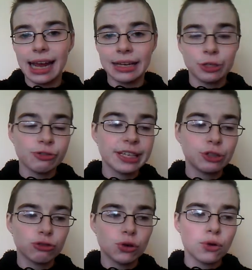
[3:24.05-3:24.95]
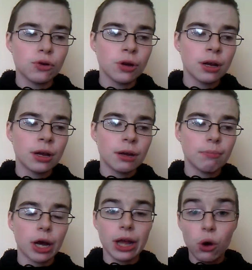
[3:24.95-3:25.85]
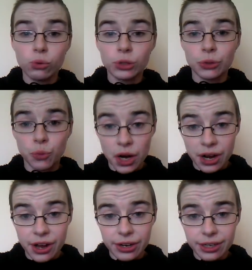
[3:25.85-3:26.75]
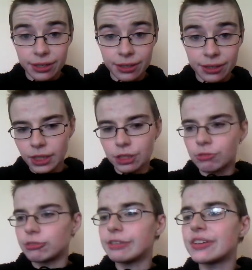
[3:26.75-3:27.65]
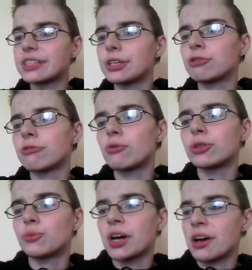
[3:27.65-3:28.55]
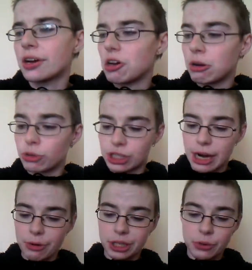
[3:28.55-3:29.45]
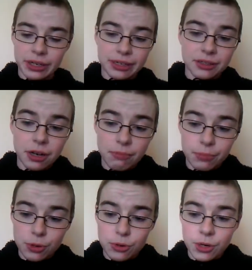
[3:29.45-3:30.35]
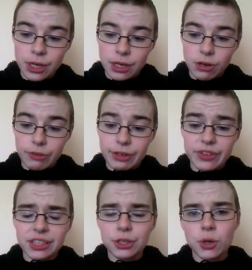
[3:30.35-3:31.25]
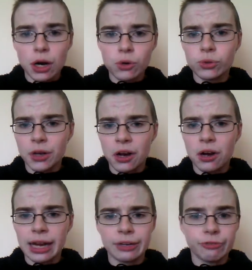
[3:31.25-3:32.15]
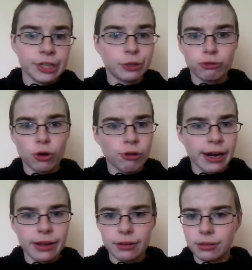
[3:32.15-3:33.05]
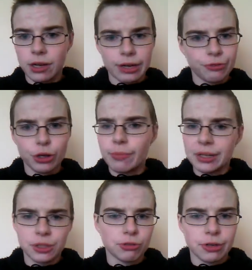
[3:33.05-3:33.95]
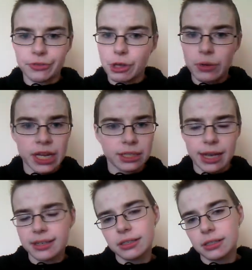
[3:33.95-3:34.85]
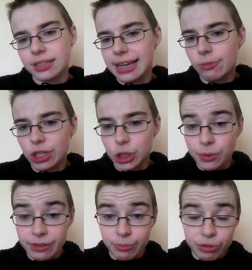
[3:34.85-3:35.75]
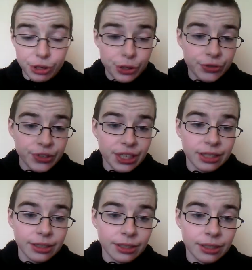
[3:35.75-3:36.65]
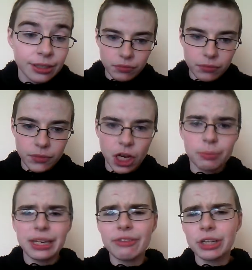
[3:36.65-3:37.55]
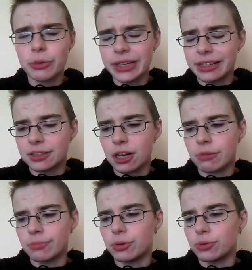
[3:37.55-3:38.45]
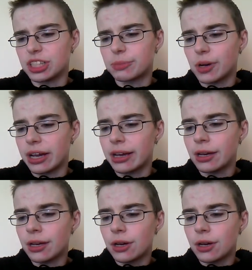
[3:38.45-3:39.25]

and redraw my older work. Revisit your older work. I will share with you an example. Like, revisit your old art and redraw it like a few months or a few years later to see how much you've improved. I'm giving you an example despite